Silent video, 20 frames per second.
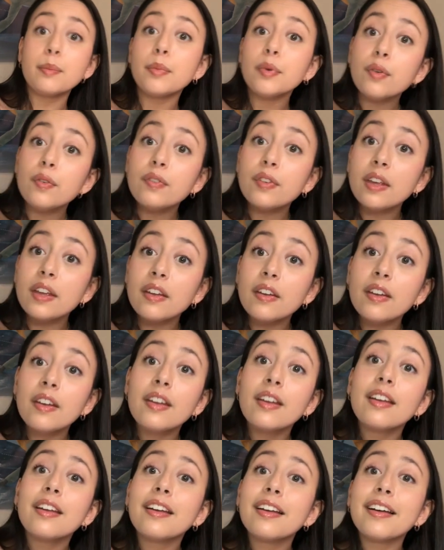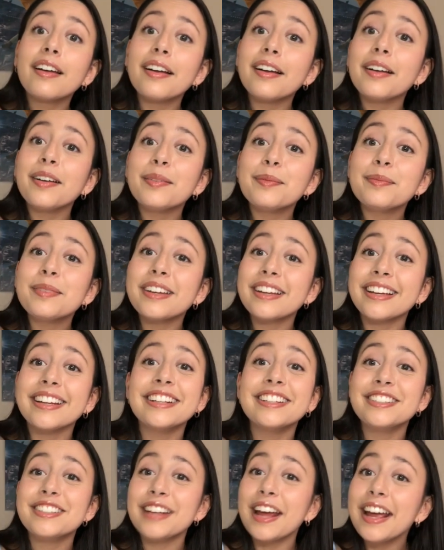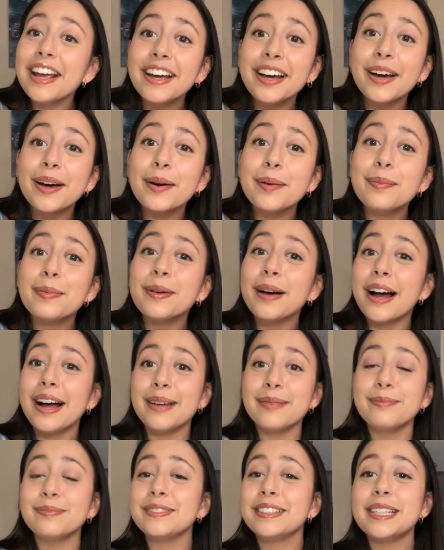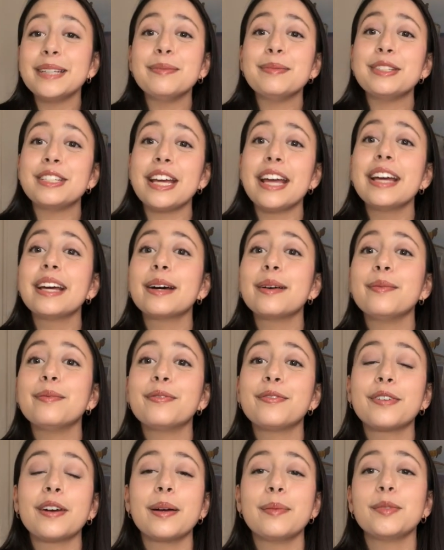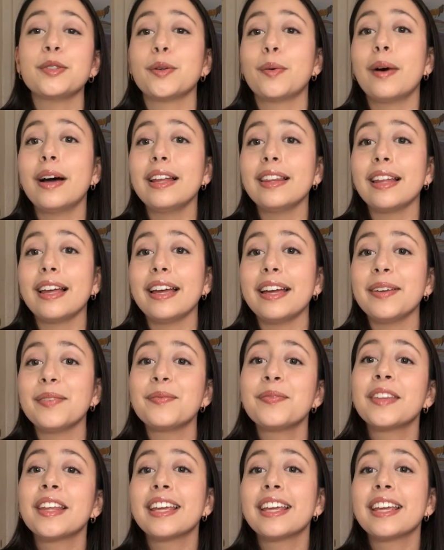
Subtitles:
movie. Jacob, I'm Team Jacob from Twilight.